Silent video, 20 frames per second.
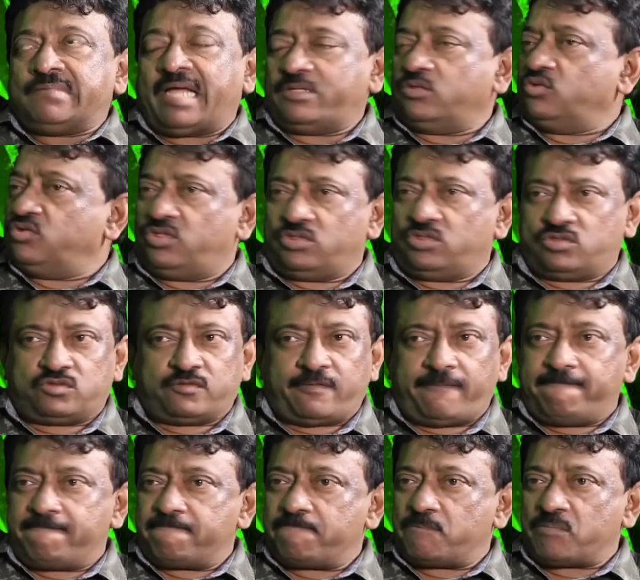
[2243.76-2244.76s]
I don't think so.
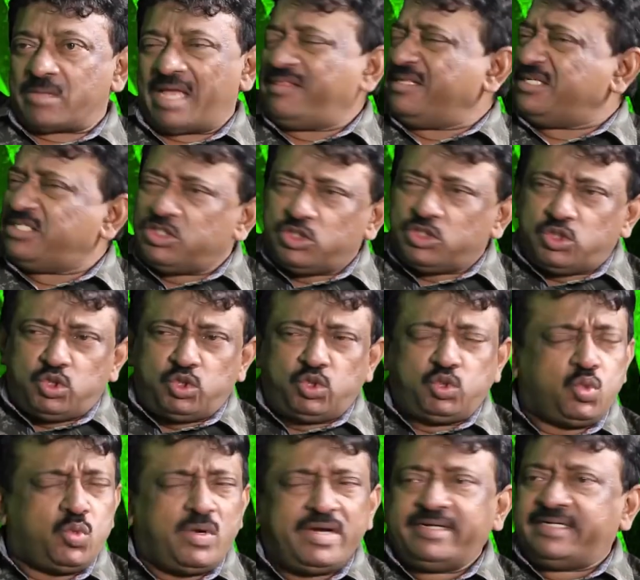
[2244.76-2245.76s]
I think she's
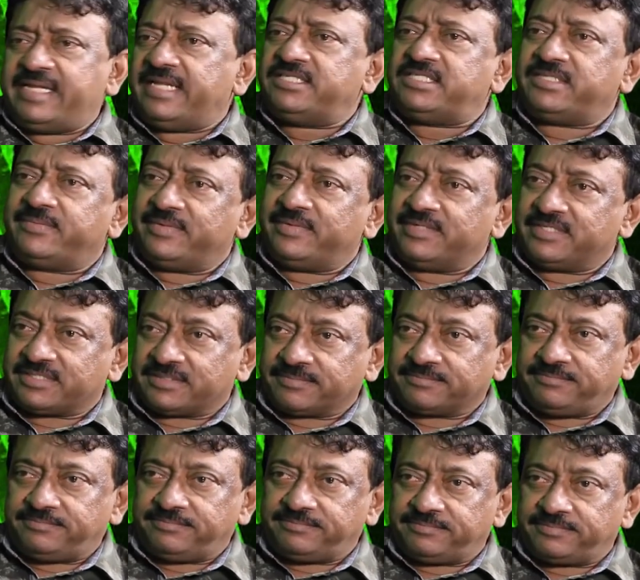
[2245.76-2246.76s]
too intense a person.
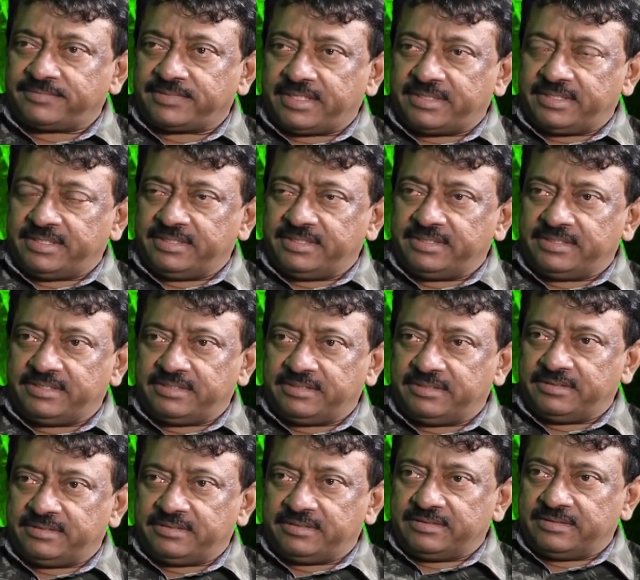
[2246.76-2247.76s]
I think
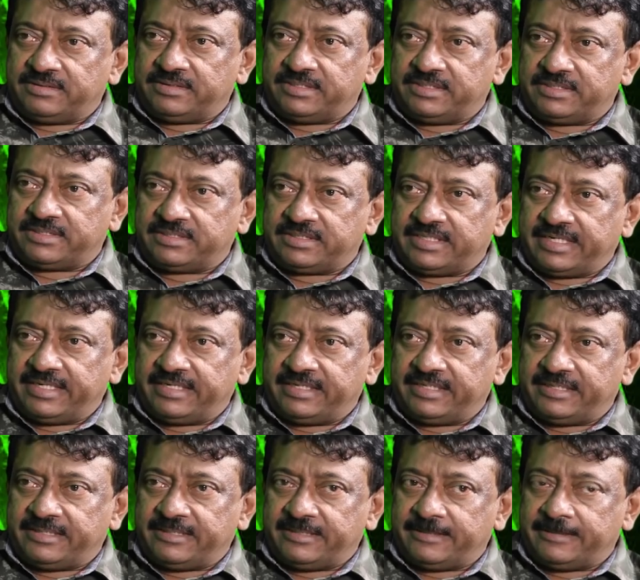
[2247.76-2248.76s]
she's
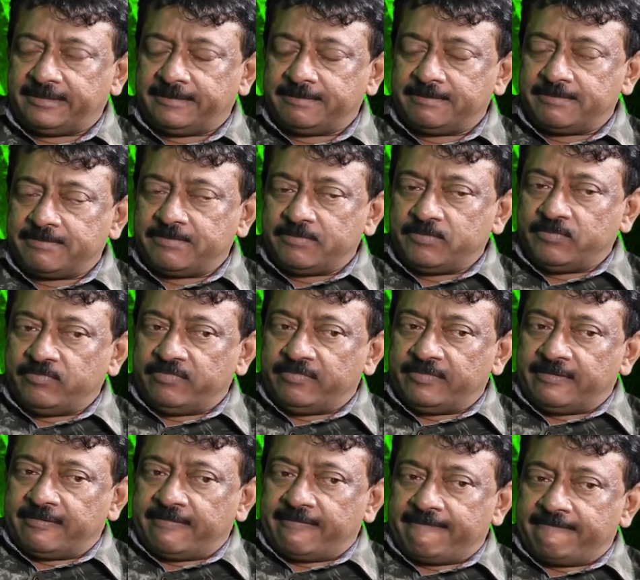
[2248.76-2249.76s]
like a...
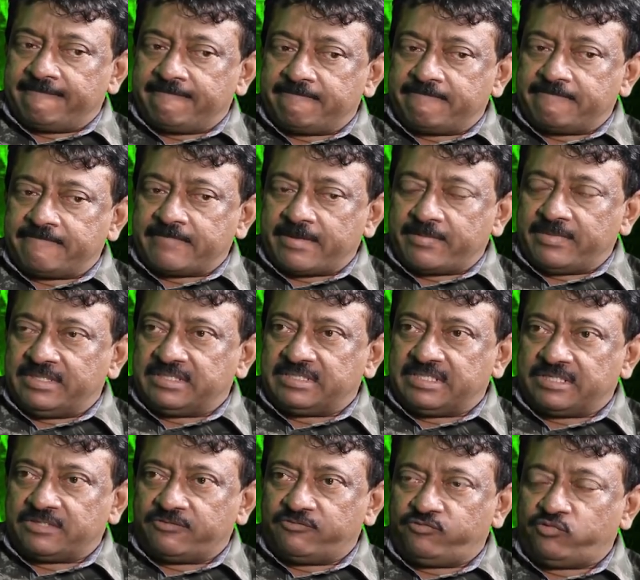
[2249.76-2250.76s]
I mean,
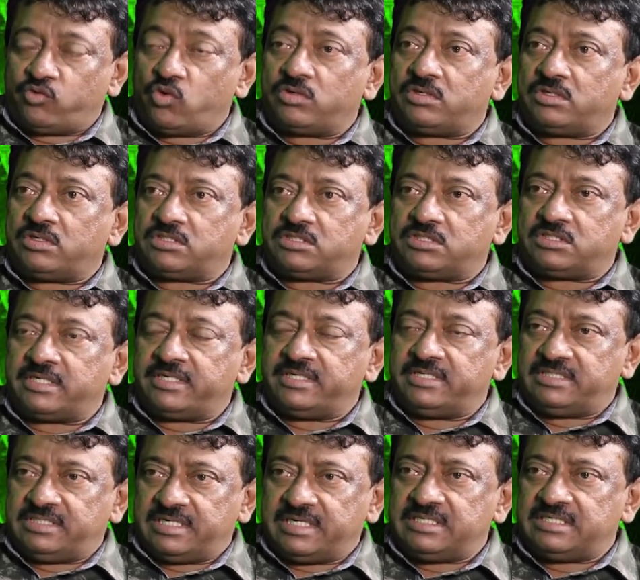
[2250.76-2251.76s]
it's like a focus and
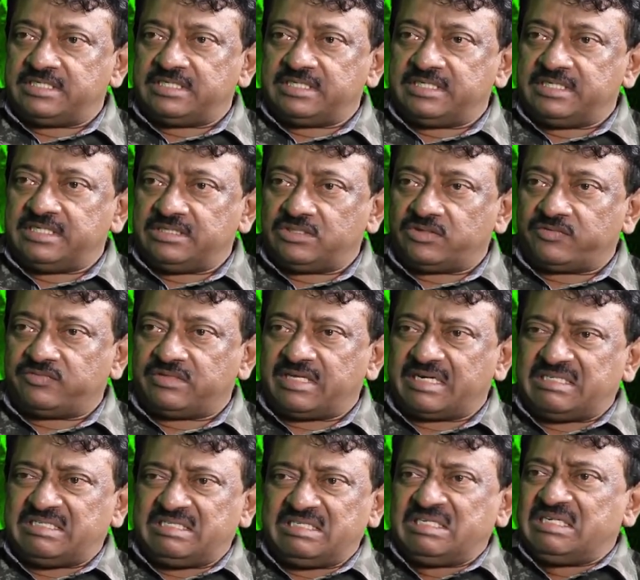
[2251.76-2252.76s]
intensity is of
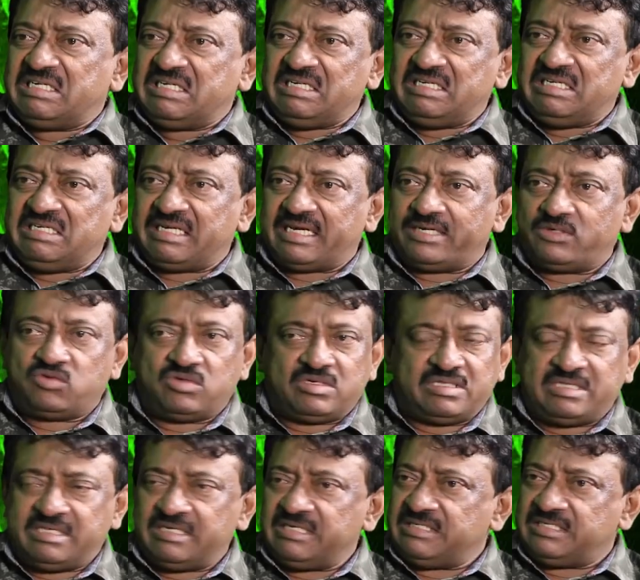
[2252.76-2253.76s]
that degree. I
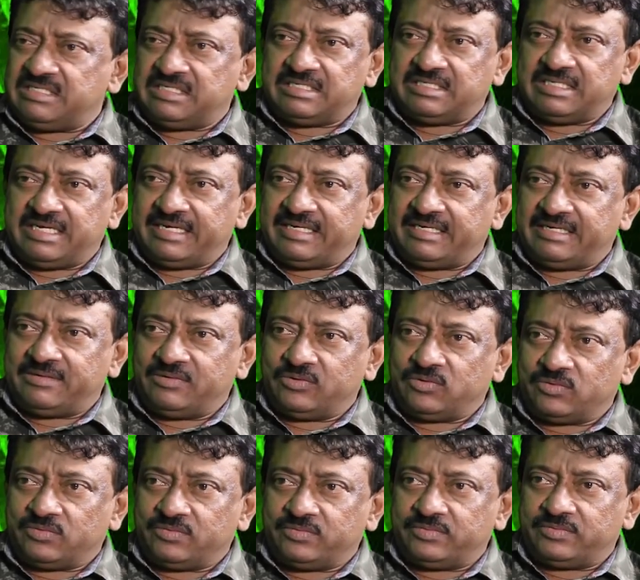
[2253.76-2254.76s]
don't think she's like, you
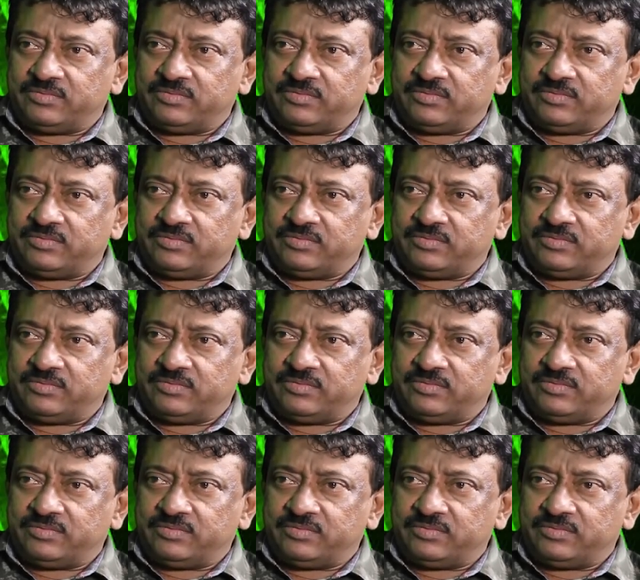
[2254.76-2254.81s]
know...